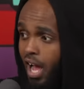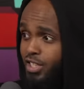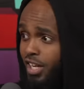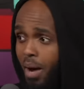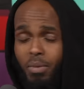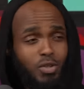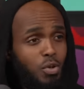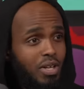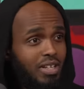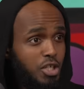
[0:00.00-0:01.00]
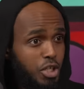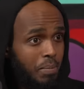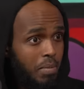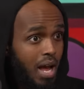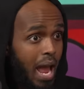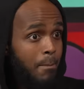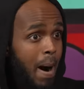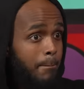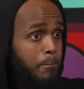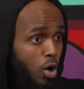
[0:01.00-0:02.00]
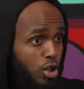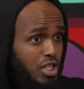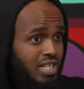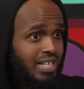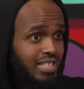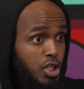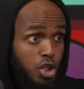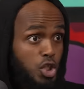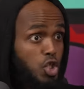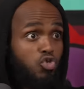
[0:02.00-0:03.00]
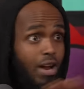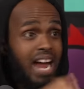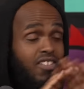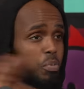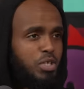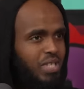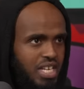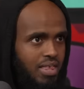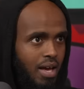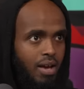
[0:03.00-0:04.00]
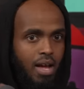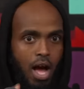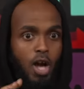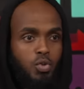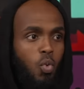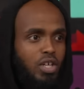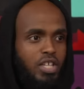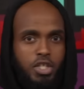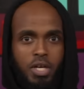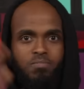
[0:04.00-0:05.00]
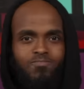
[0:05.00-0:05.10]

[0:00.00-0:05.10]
I used to come into the gym in my boxes and a t shirt, straight. I didn't even brush my teeth yet. I used to walk into the